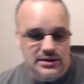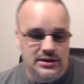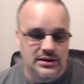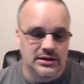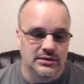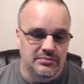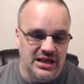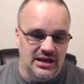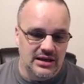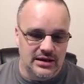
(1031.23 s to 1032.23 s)
uh,
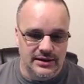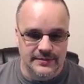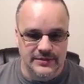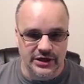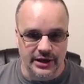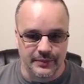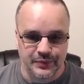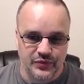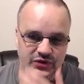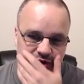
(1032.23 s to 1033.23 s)
B. Okay,
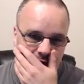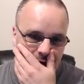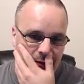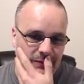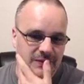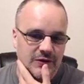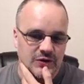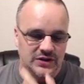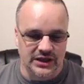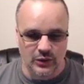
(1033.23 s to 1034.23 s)
so you
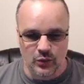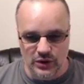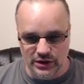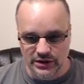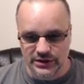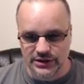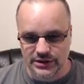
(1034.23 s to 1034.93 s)
should now work.